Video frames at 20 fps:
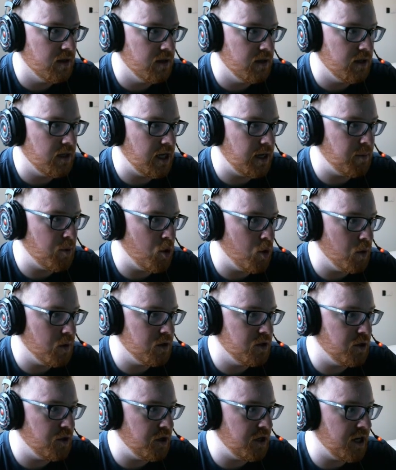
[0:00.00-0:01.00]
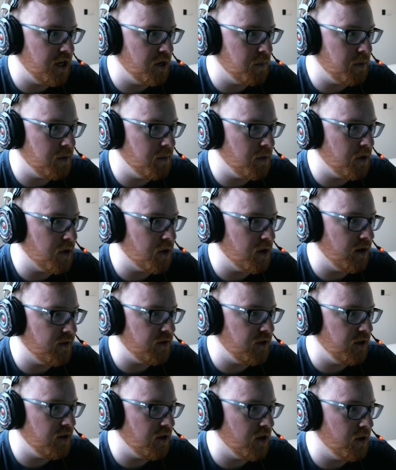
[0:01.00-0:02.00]
Hey bro, I always knew you'd end up in poker after
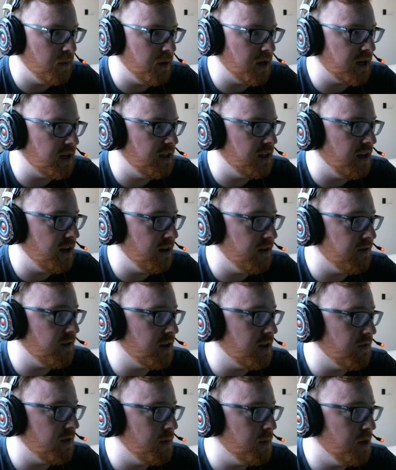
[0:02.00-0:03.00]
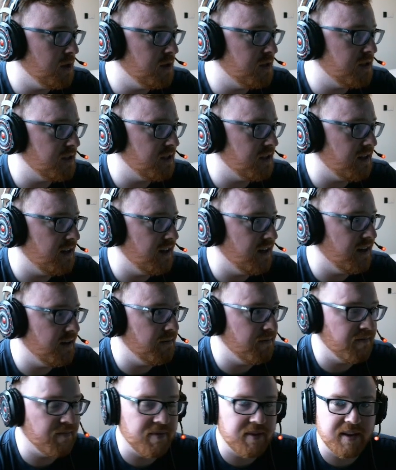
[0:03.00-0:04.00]
Yu-Gi-Oh back in the day. Thank you very much.
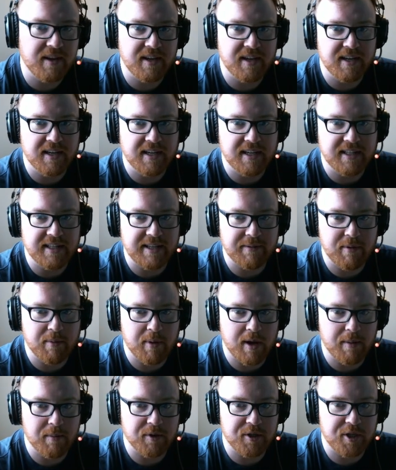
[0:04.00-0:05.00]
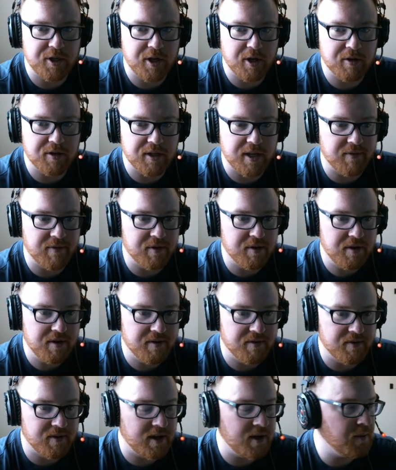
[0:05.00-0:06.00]
Did we play much Yu-Gi-Oh together?
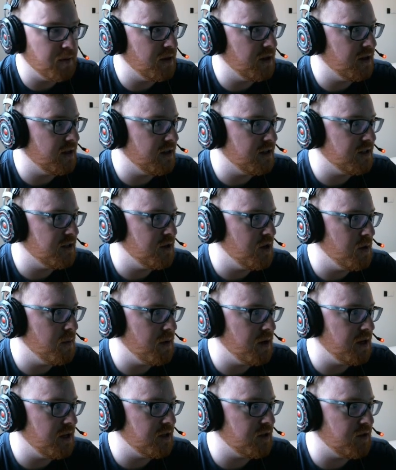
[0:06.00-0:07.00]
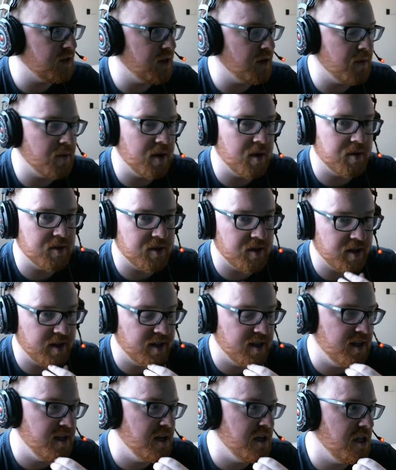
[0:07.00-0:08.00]
For anyone that doesn't know my history of when I was like
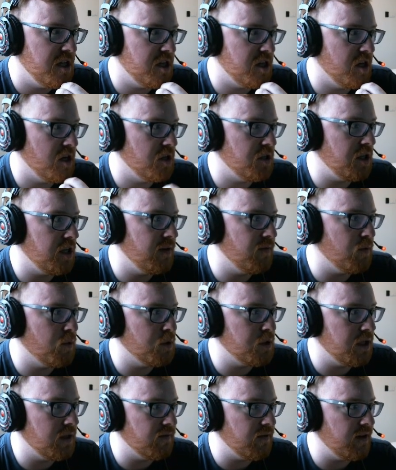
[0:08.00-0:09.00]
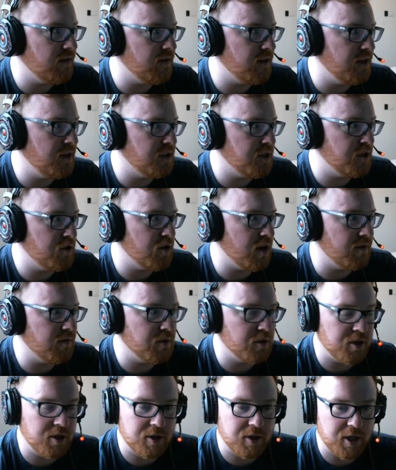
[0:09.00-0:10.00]
13, 14, 15, I used to travel
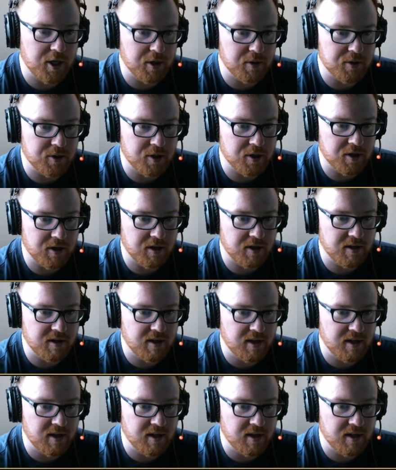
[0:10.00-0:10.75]
the Yu-Gi-Oh circuit.